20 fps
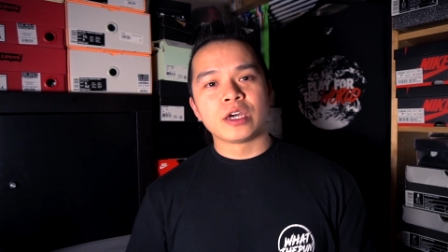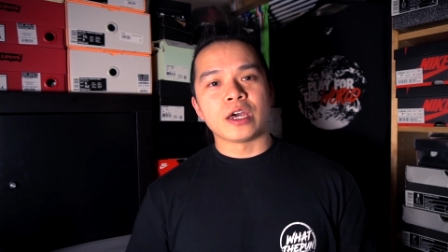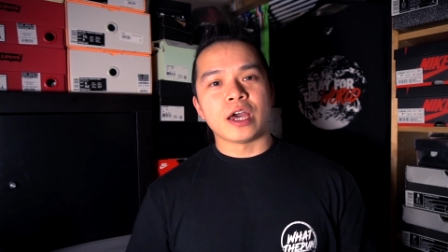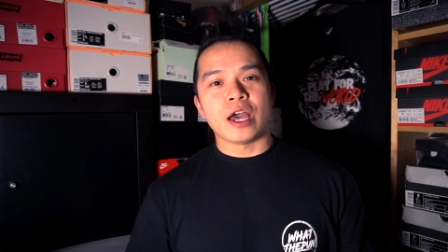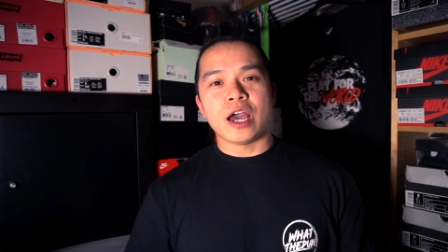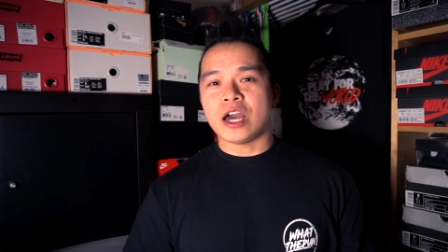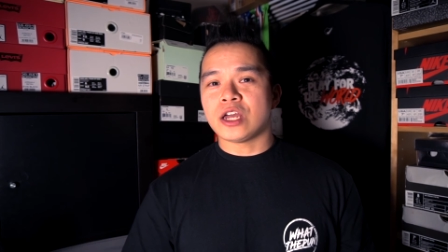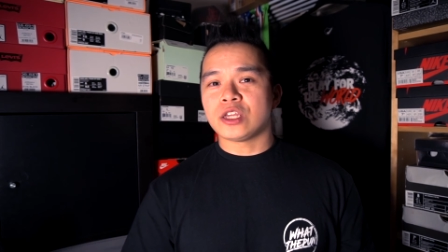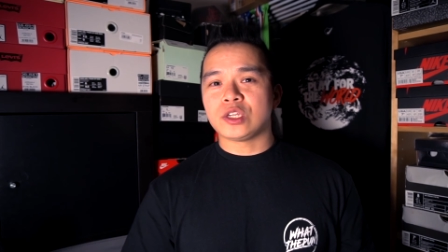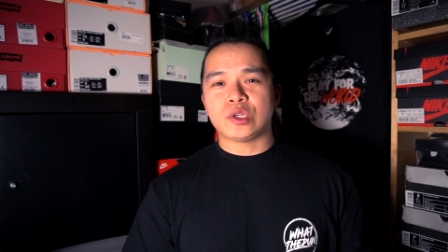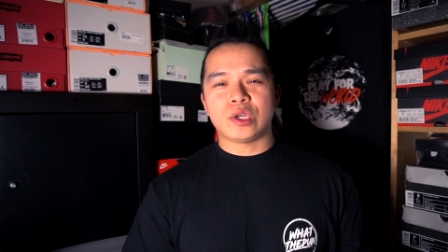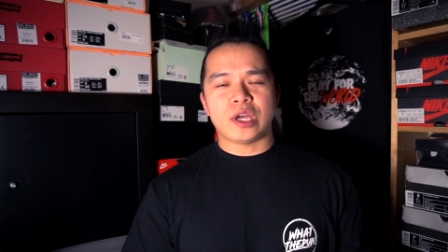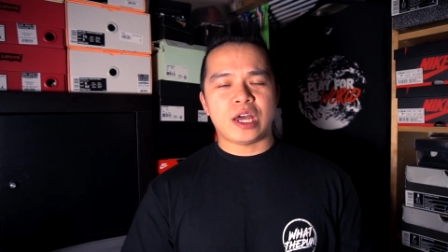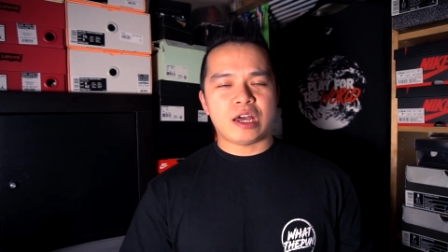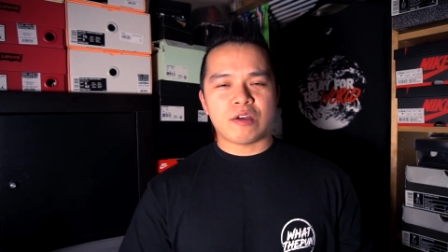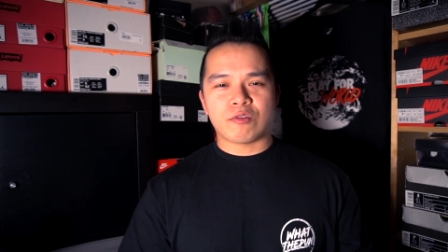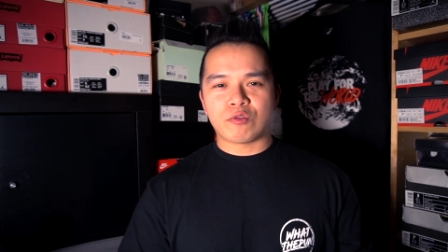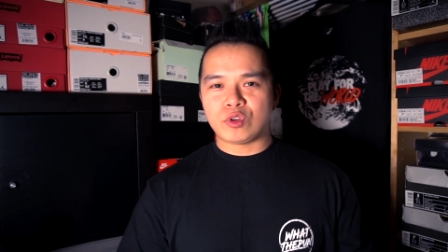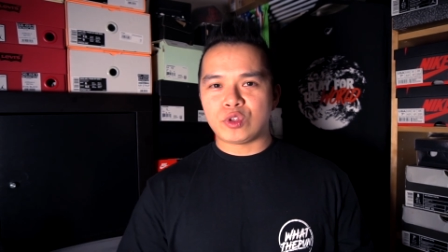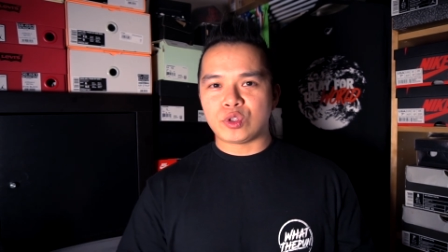and you
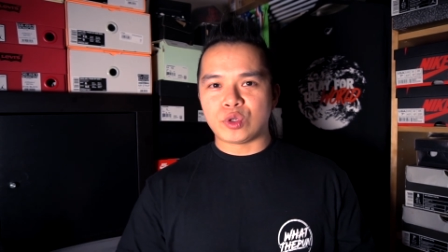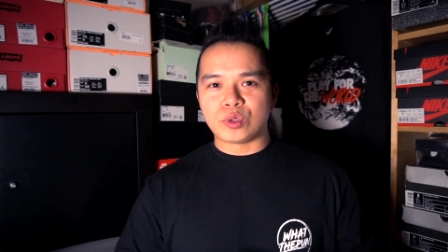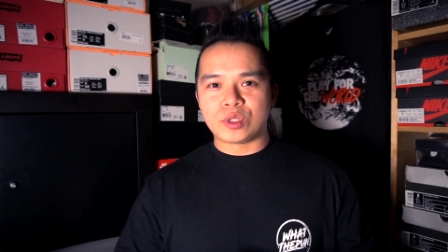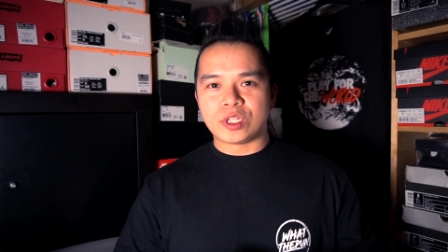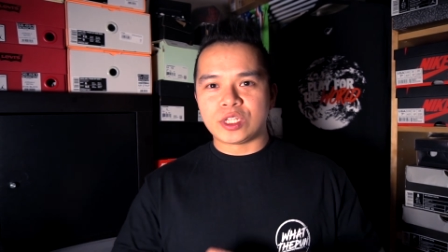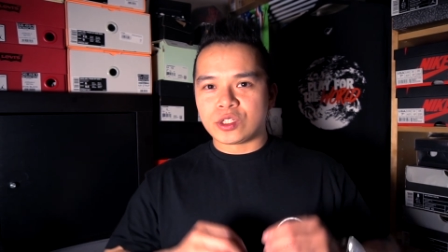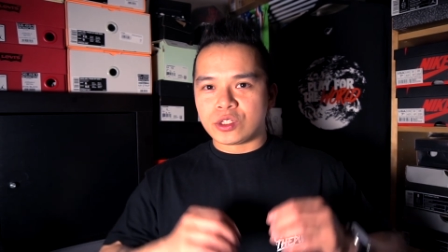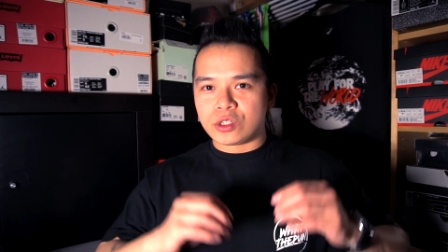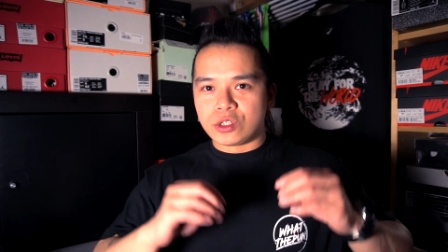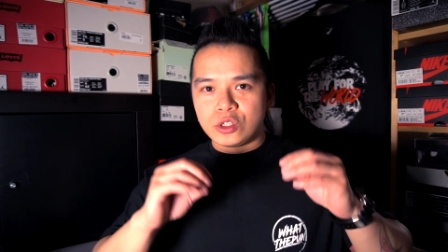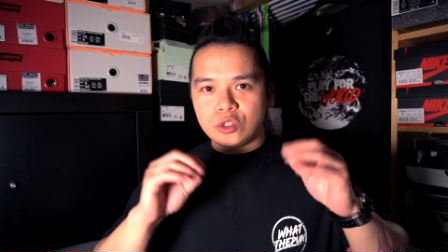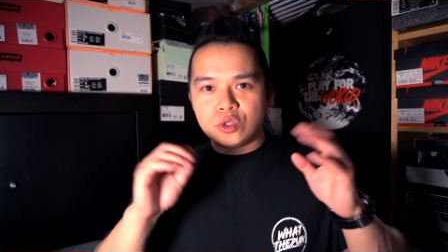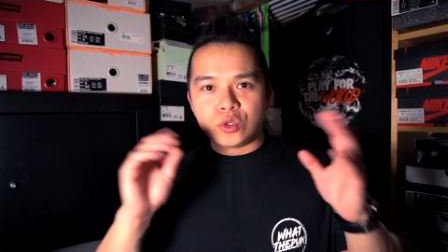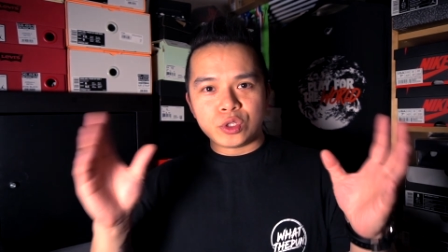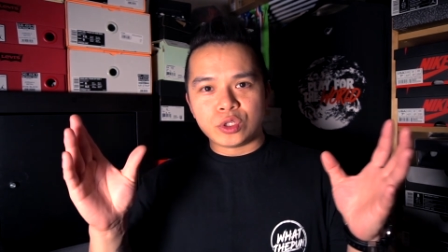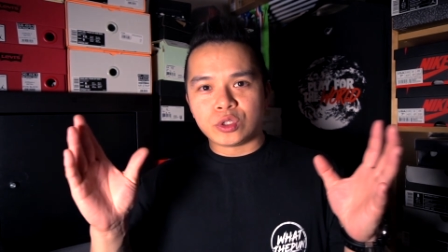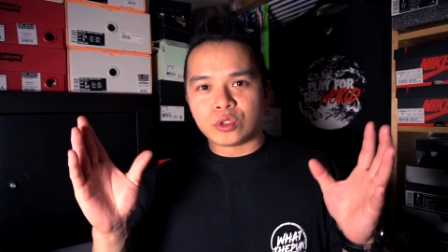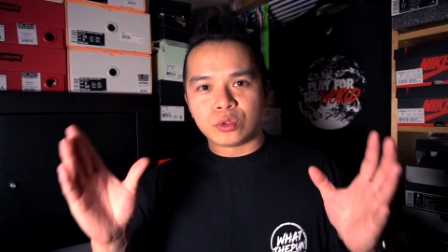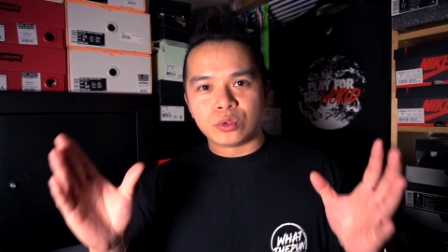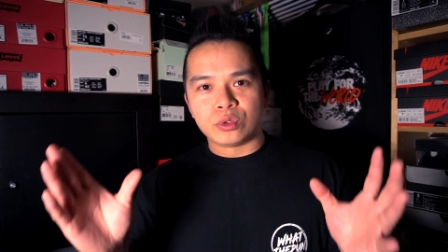have, you know, this
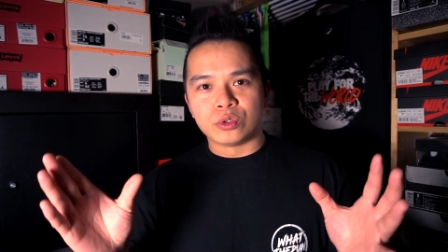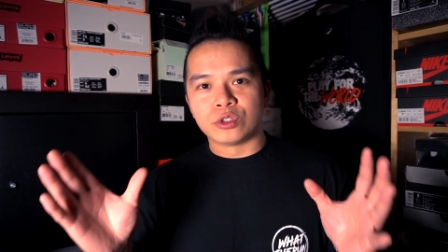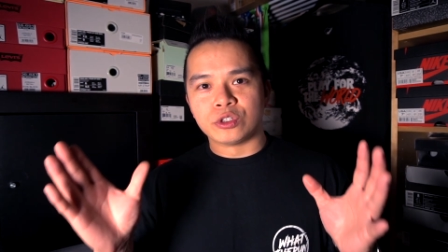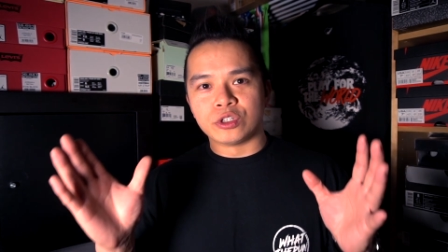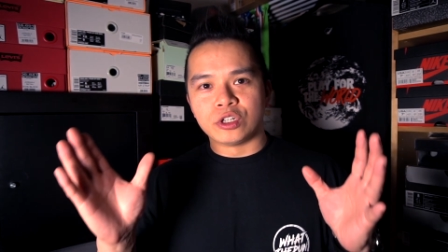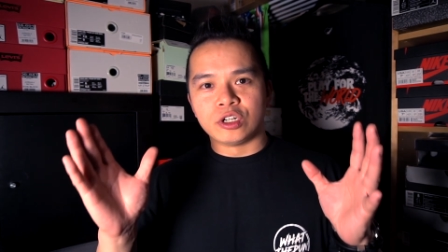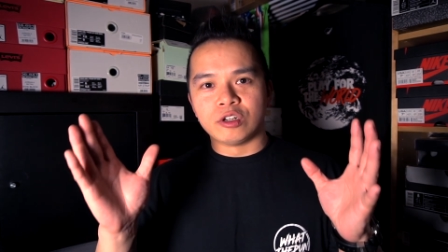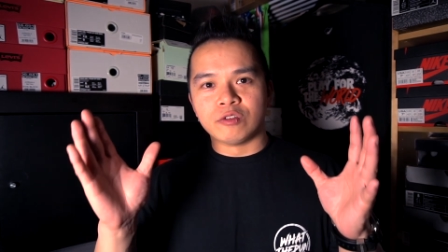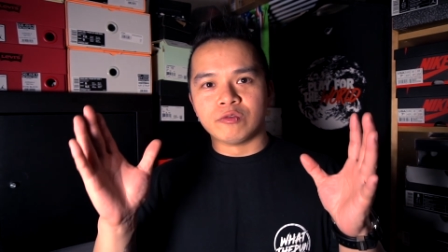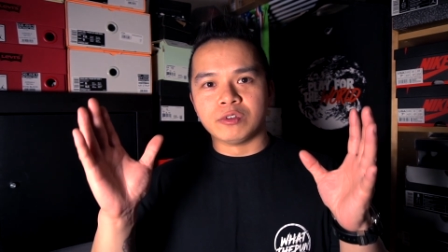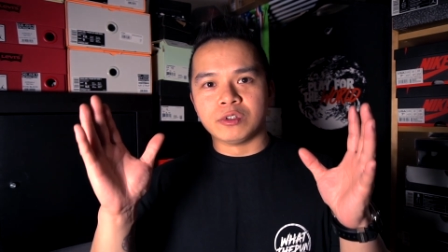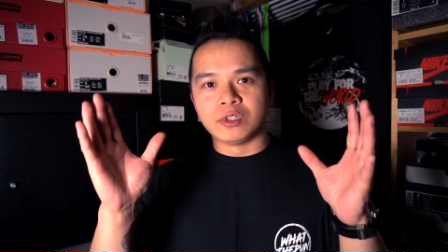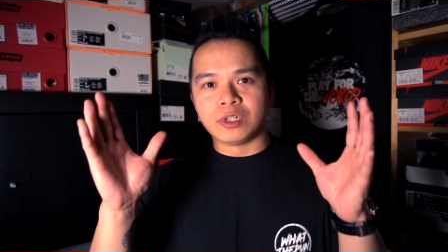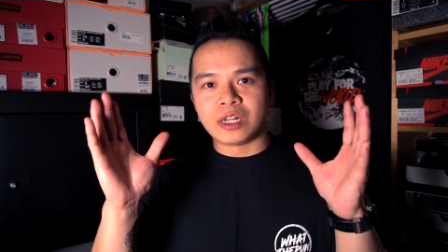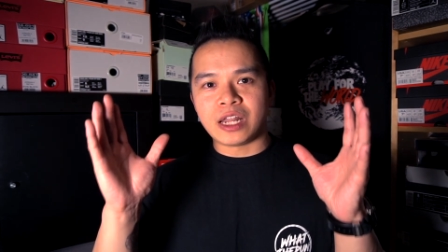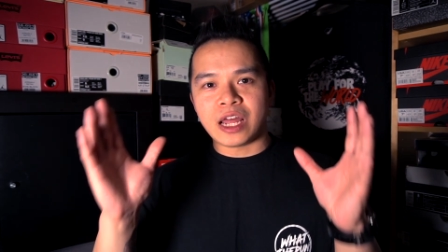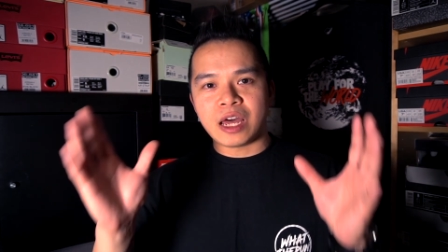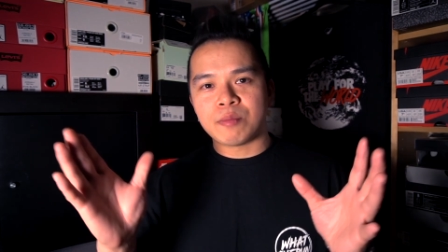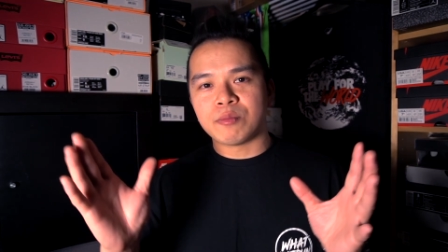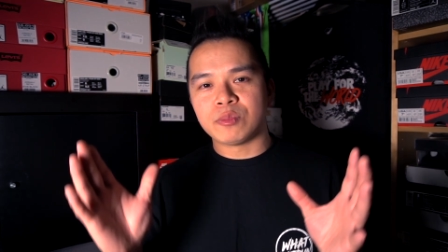unicorn of a
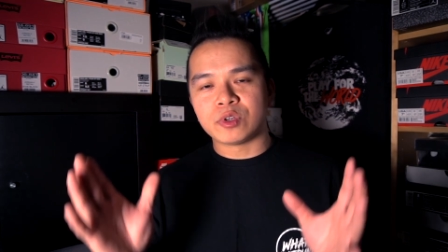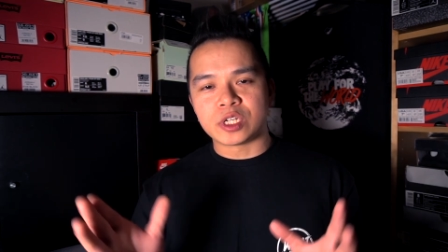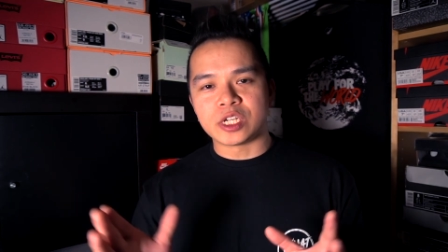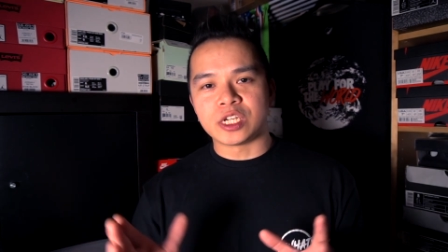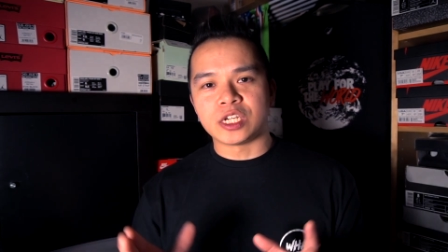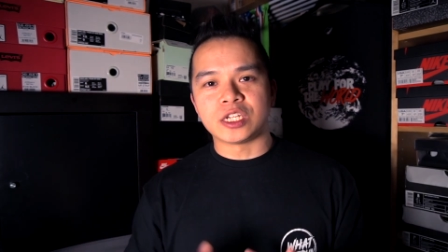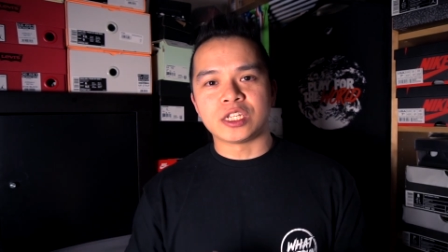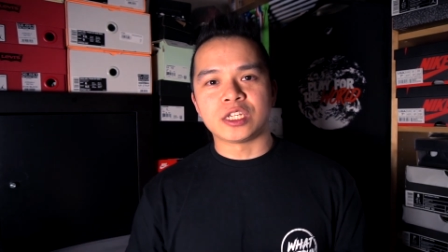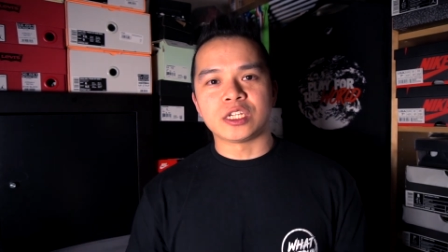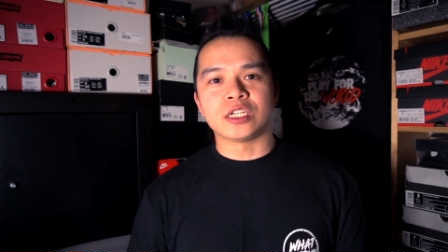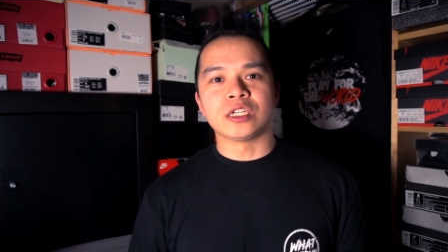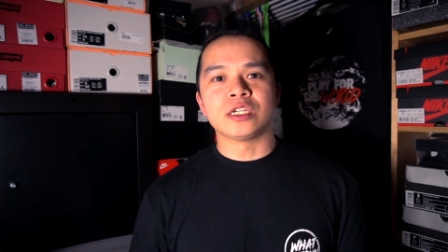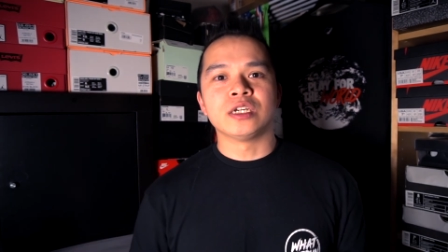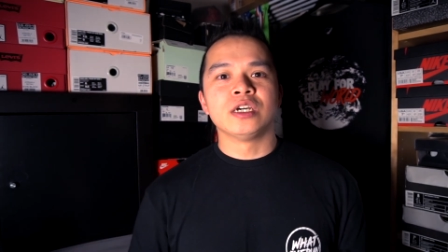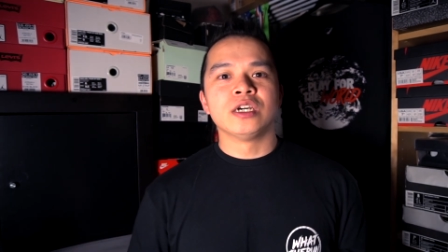Lamborghini